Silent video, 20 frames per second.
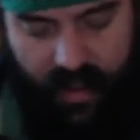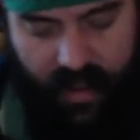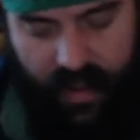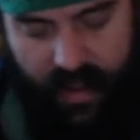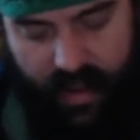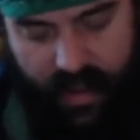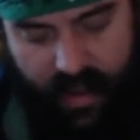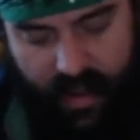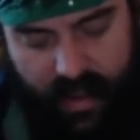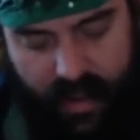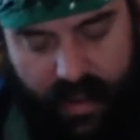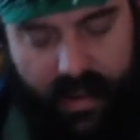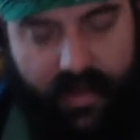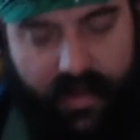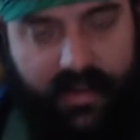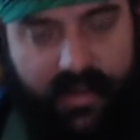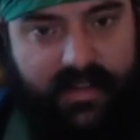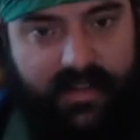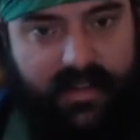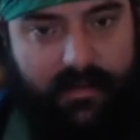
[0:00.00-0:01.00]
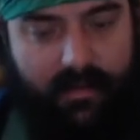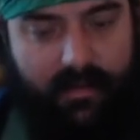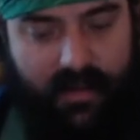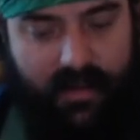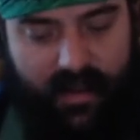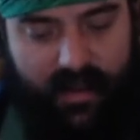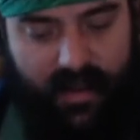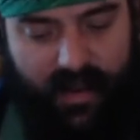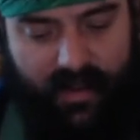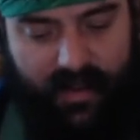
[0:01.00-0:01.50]
And
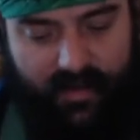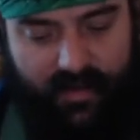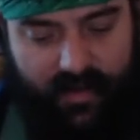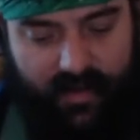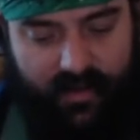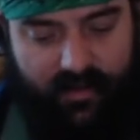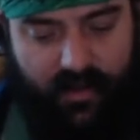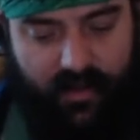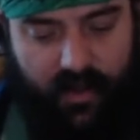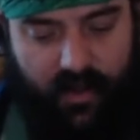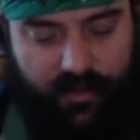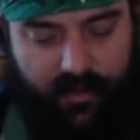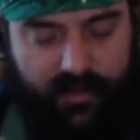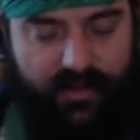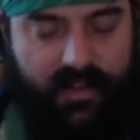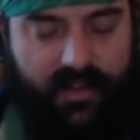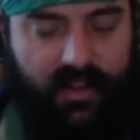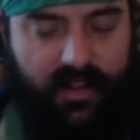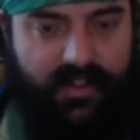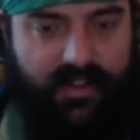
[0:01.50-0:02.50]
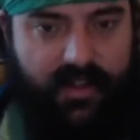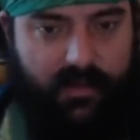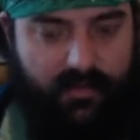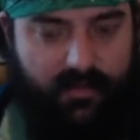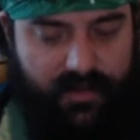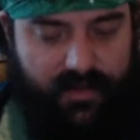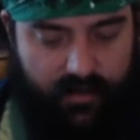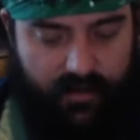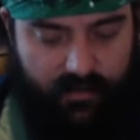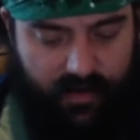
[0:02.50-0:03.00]
he had gone through his collection and
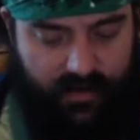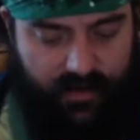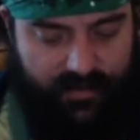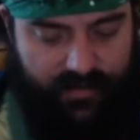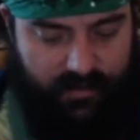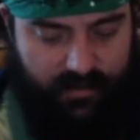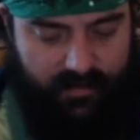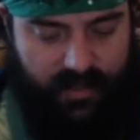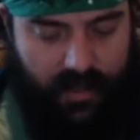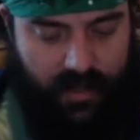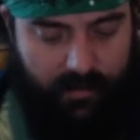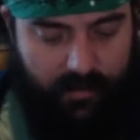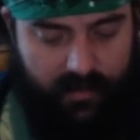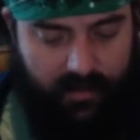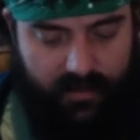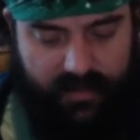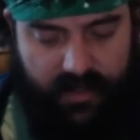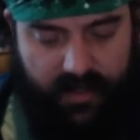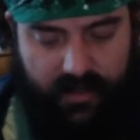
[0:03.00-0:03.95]
was getting rid of some doubles.